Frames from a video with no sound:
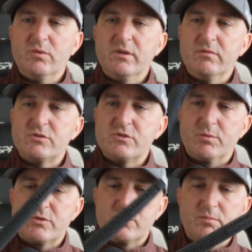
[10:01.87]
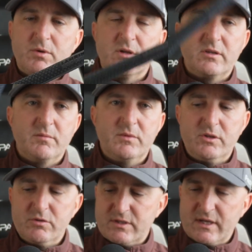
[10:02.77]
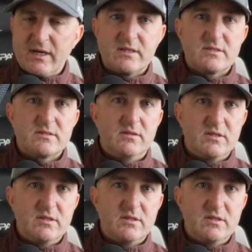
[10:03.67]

when Superstroke brought them the UTX.